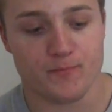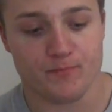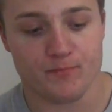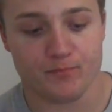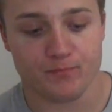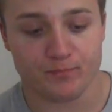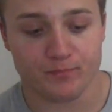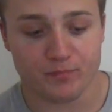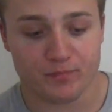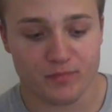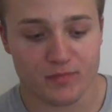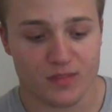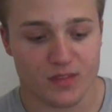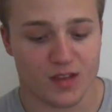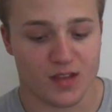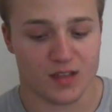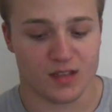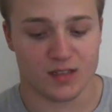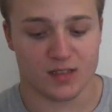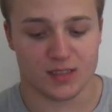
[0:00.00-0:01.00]

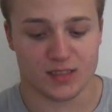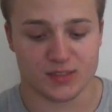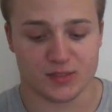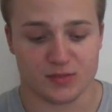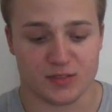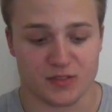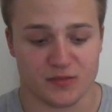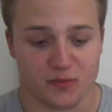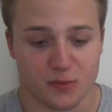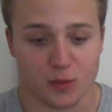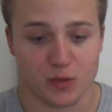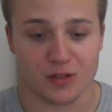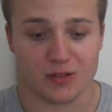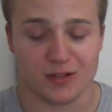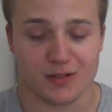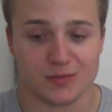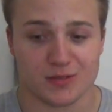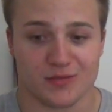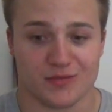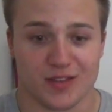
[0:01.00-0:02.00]
I do need 40
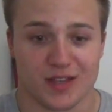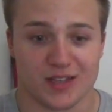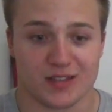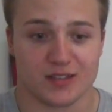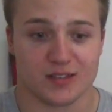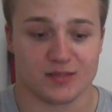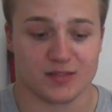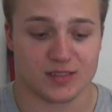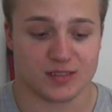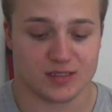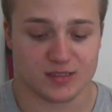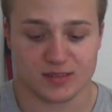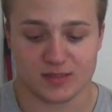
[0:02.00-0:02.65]
grams of fat though.